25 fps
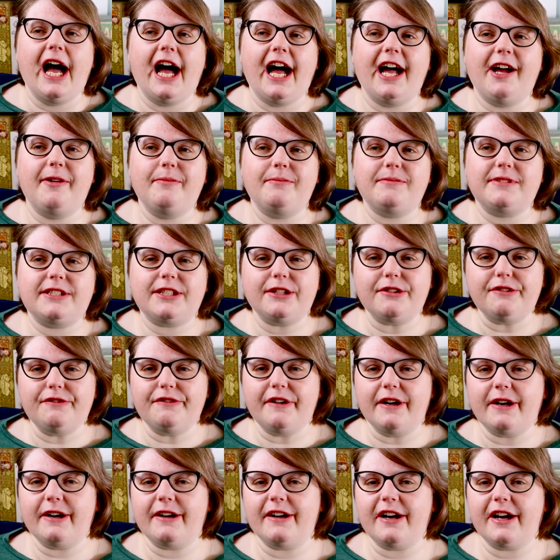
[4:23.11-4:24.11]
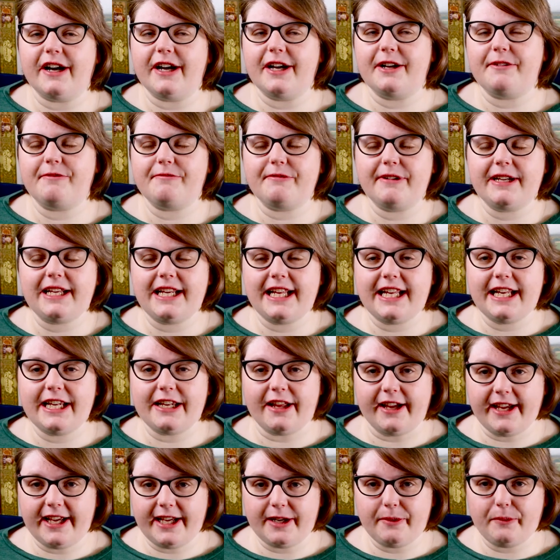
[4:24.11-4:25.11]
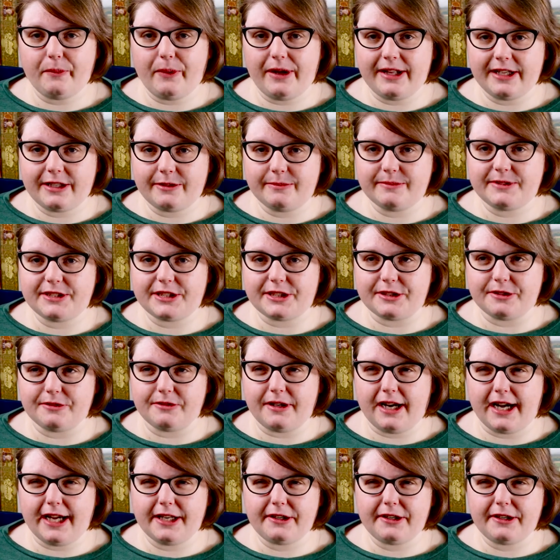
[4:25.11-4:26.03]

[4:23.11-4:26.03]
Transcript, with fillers: Um, so far, I really like Welcome to.